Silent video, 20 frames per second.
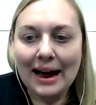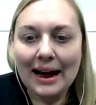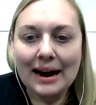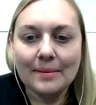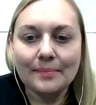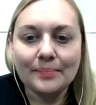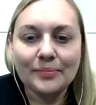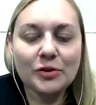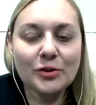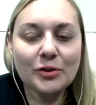
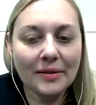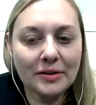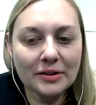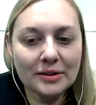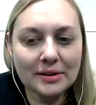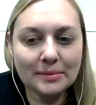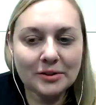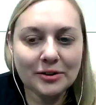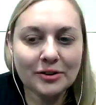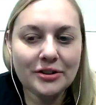So
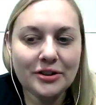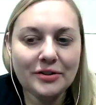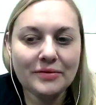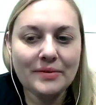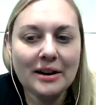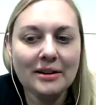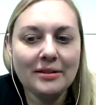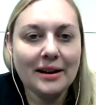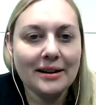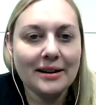after some searching
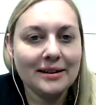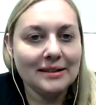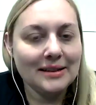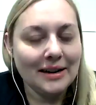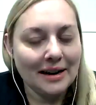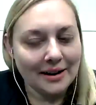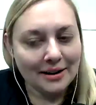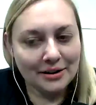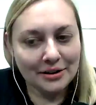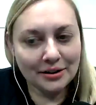around, I
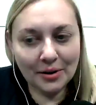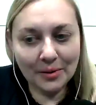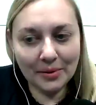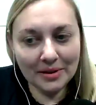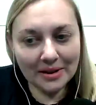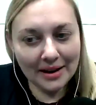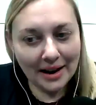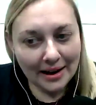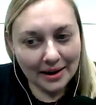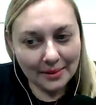decided to go
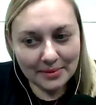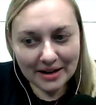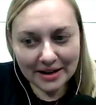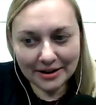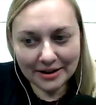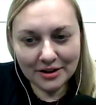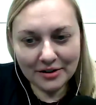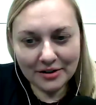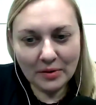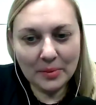with an
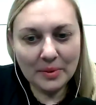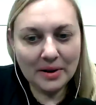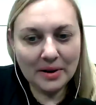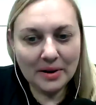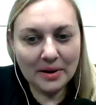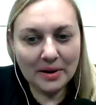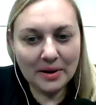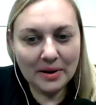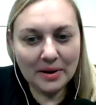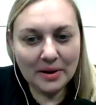adaptation of a
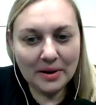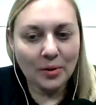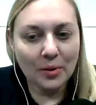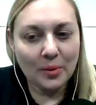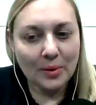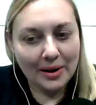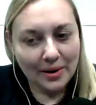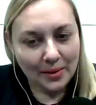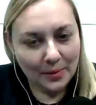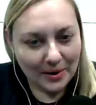play that I know
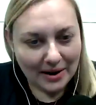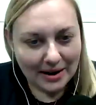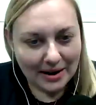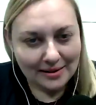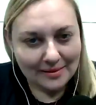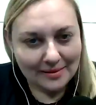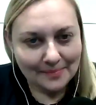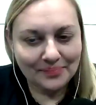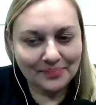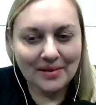quite
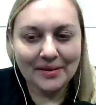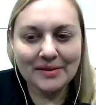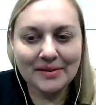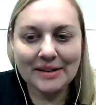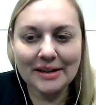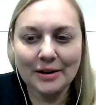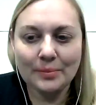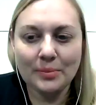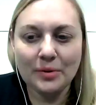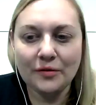well. I've
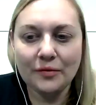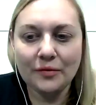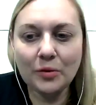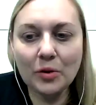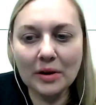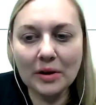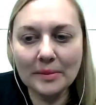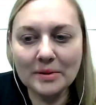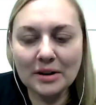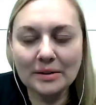seen it
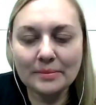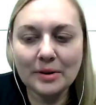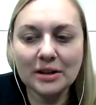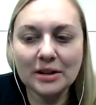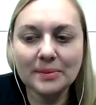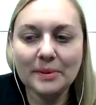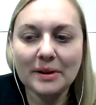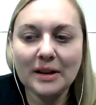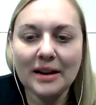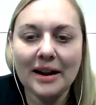performed on
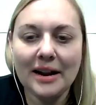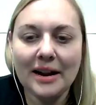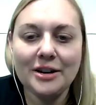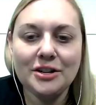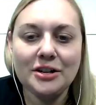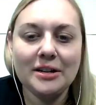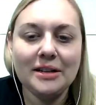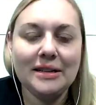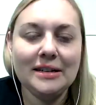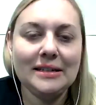multiple
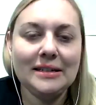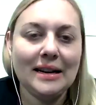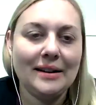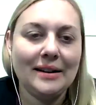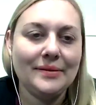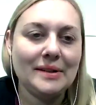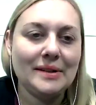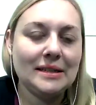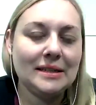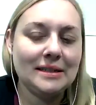occasions.
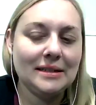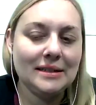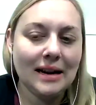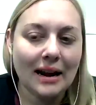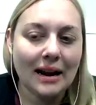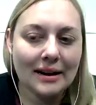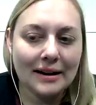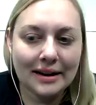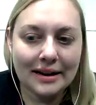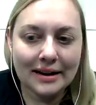I've
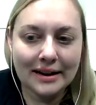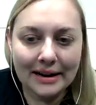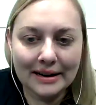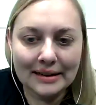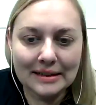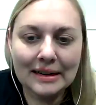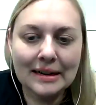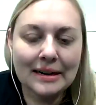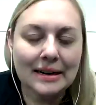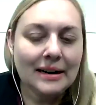studied
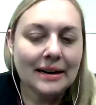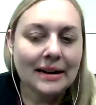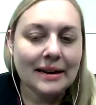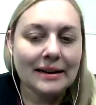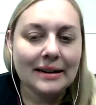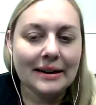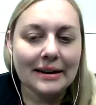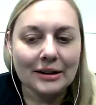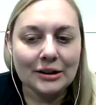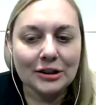it
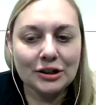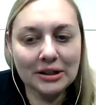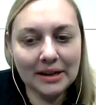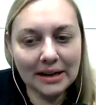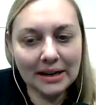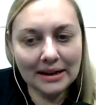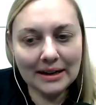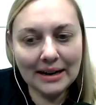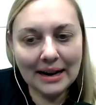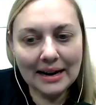in English
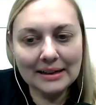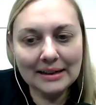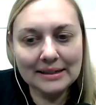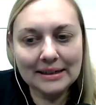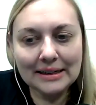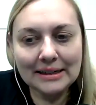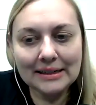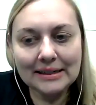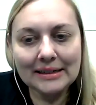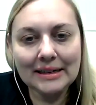lit
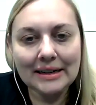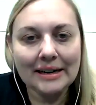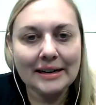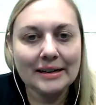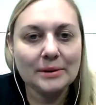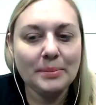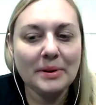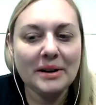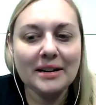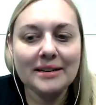classes.
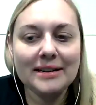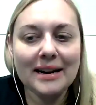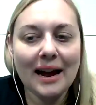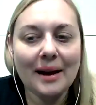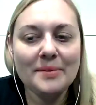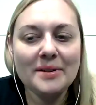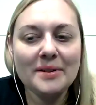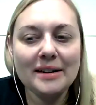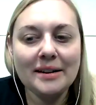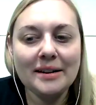It has been
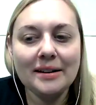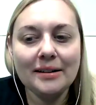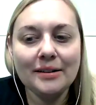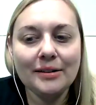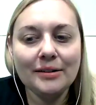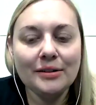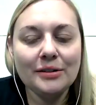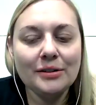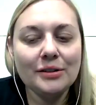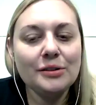adapted
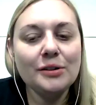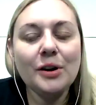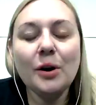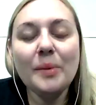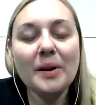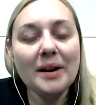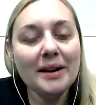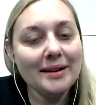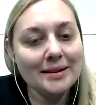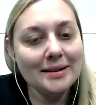
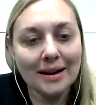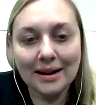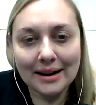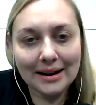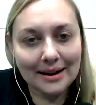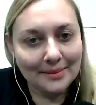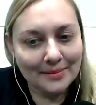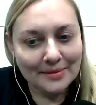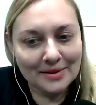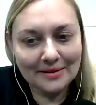so many
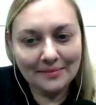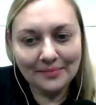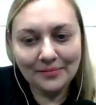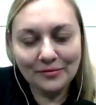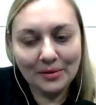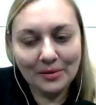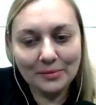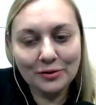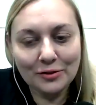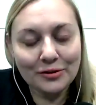times,
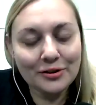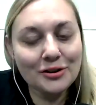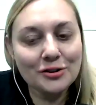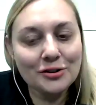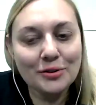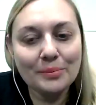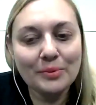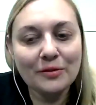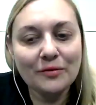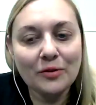from
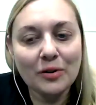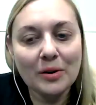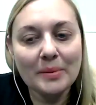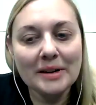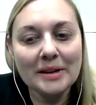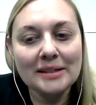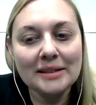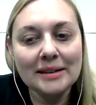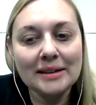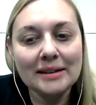traditional
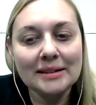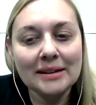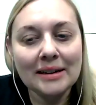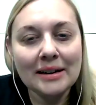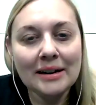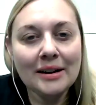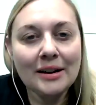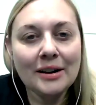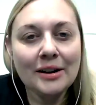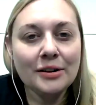performances
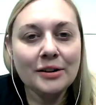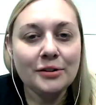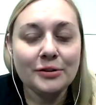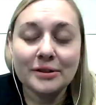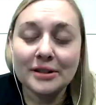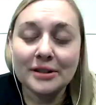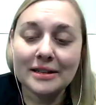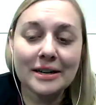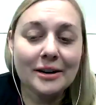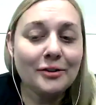
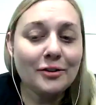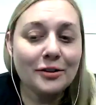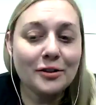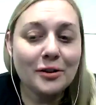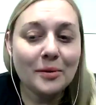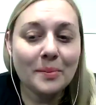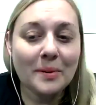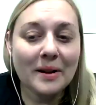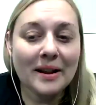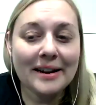to
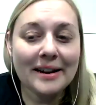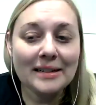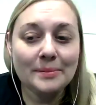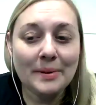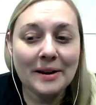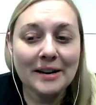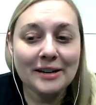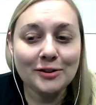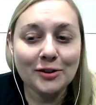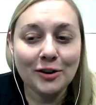satirical
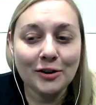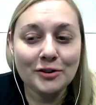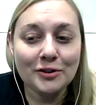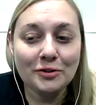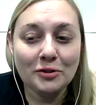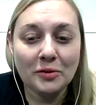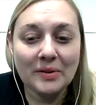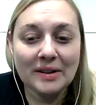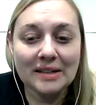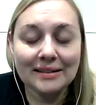plays based on
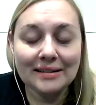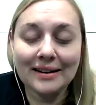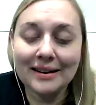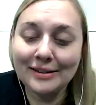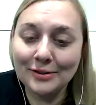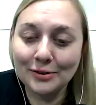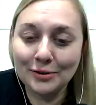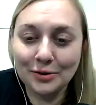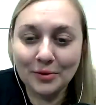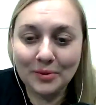two of its
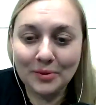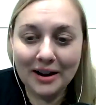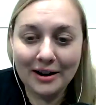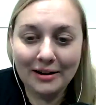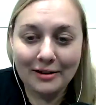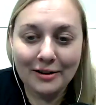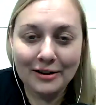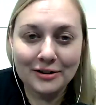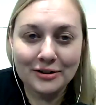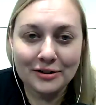lesser known
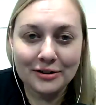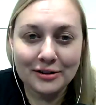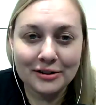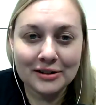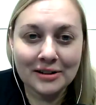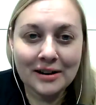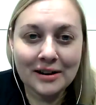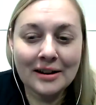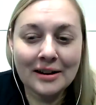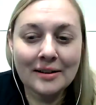
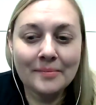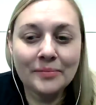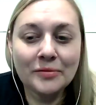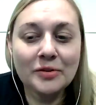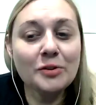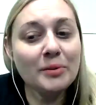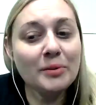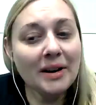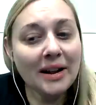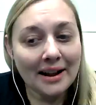characters
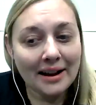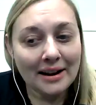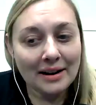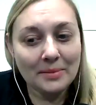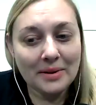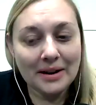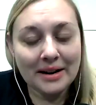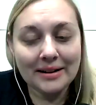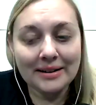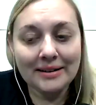to an
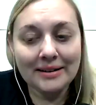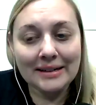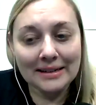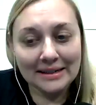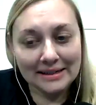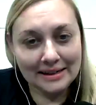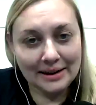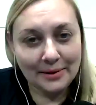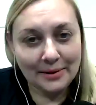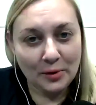animated
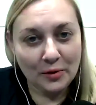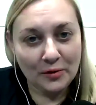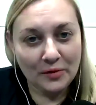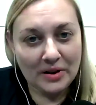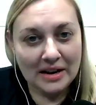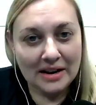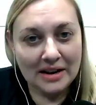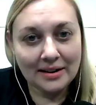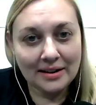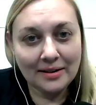Disney
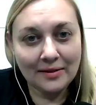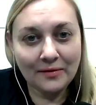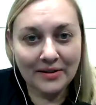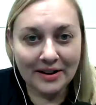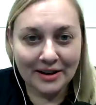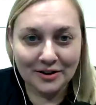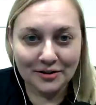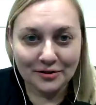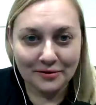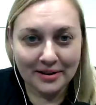movie
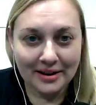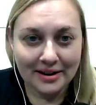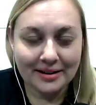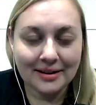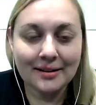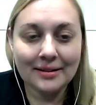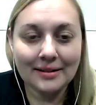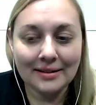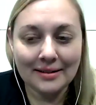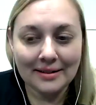
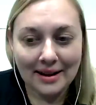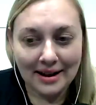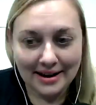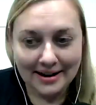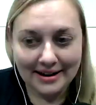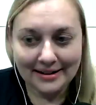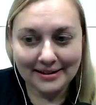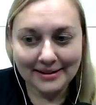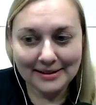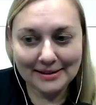featuring
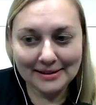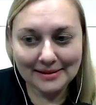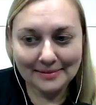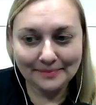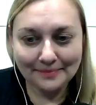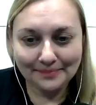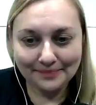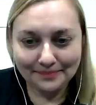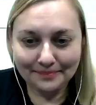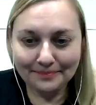
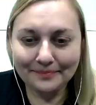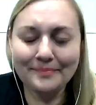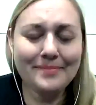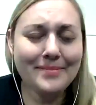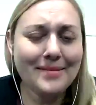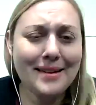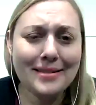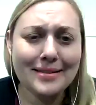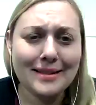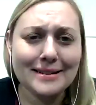lions.
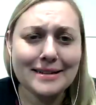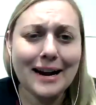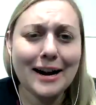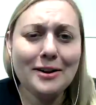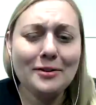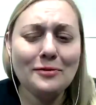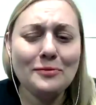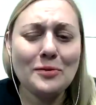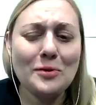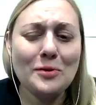The
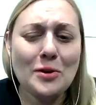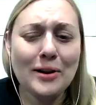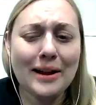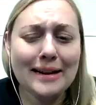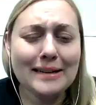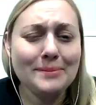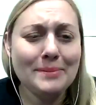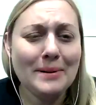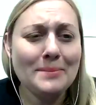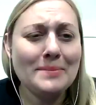title role
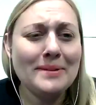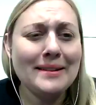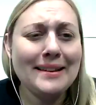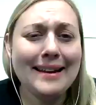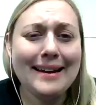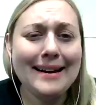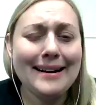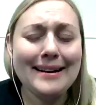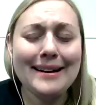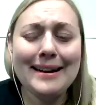has been
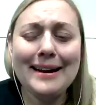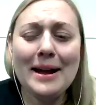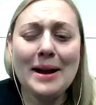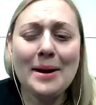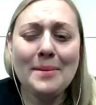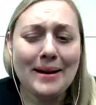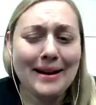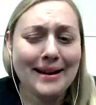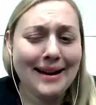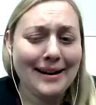played
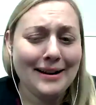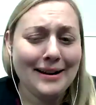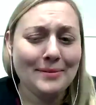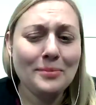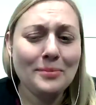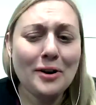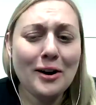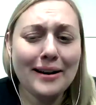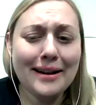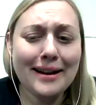by
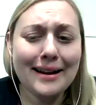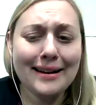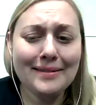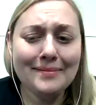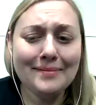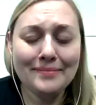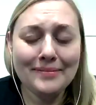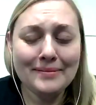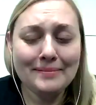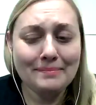Kenneth
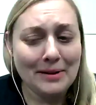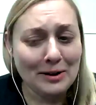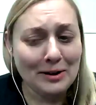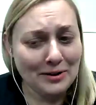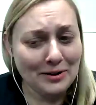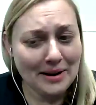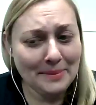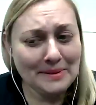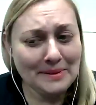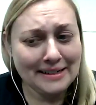Branagh,
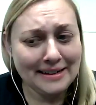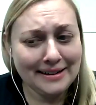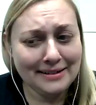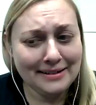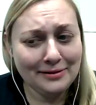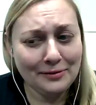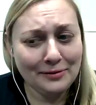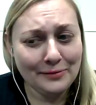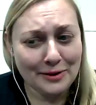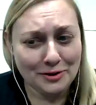Mel
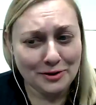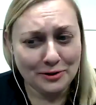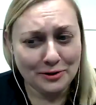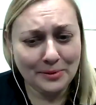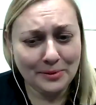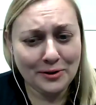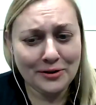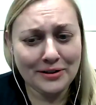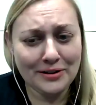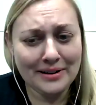Gibson,
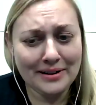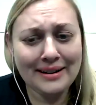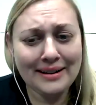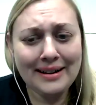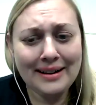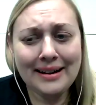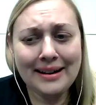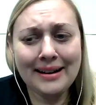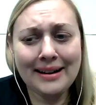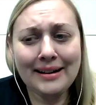Richard Burton,
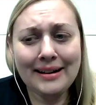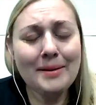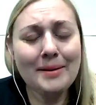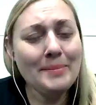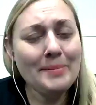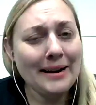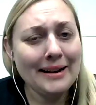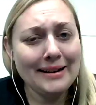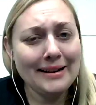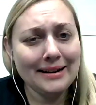
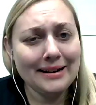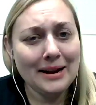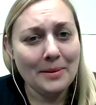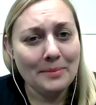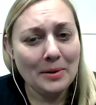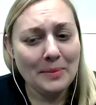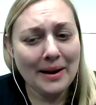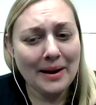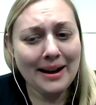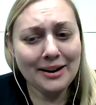and Benedict
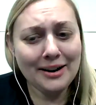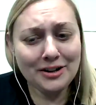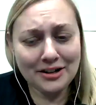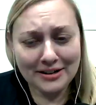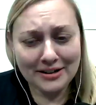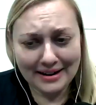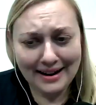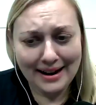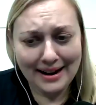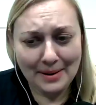
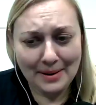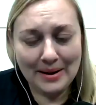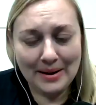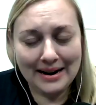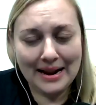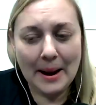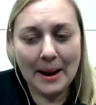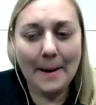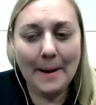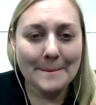Cumberbatch, and
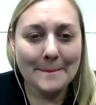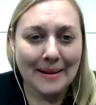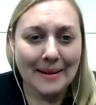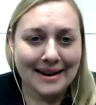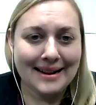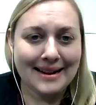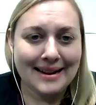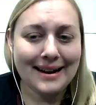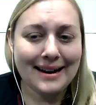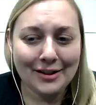many,
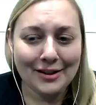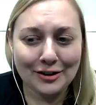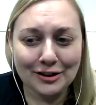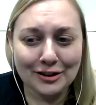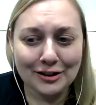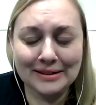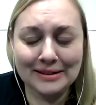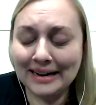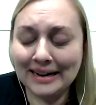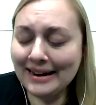many
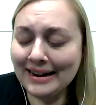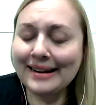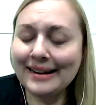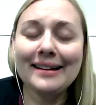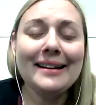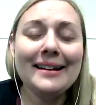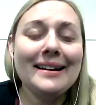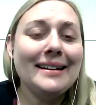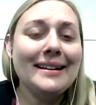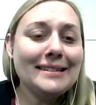others.
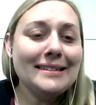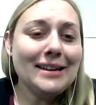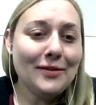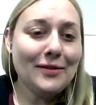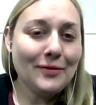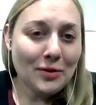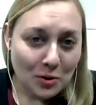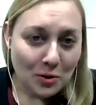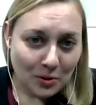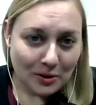It is,
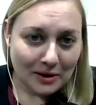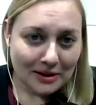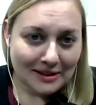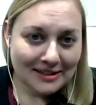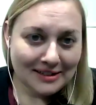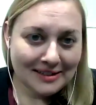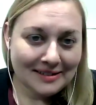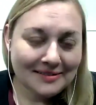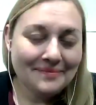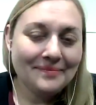of
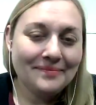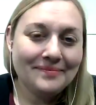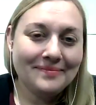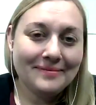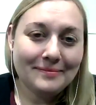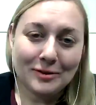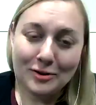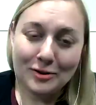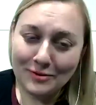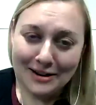course,
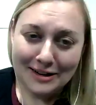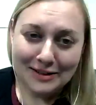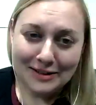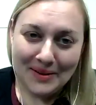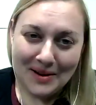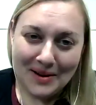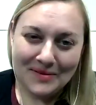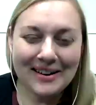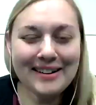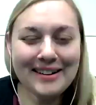
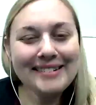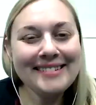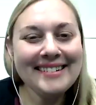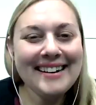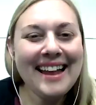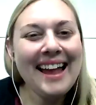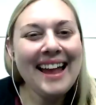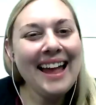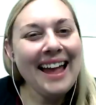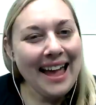Corinne's favorite,
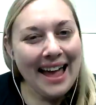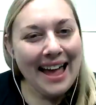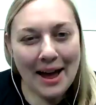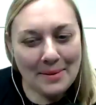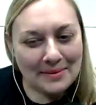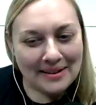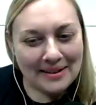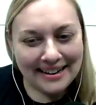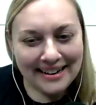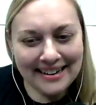
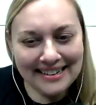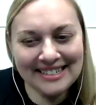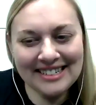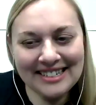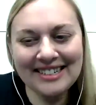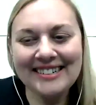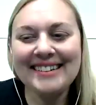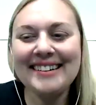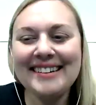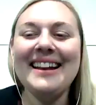Hamlet.
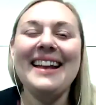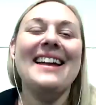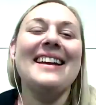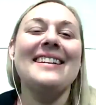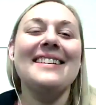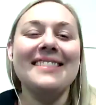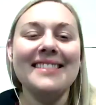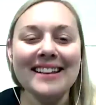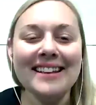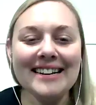
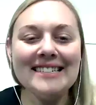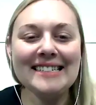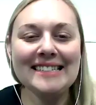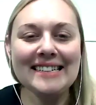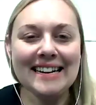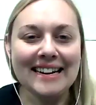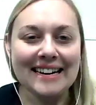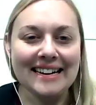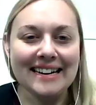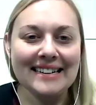And
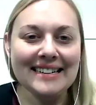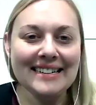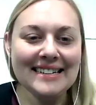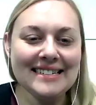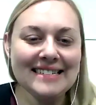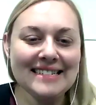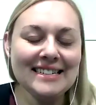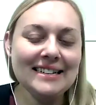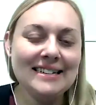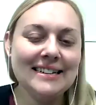this
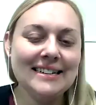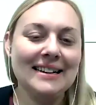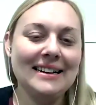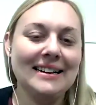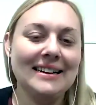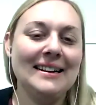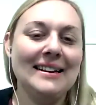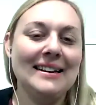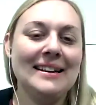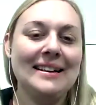is
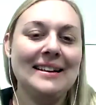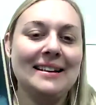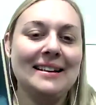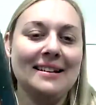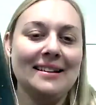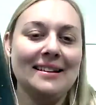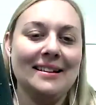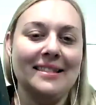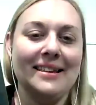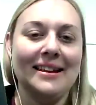
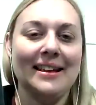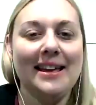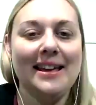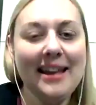The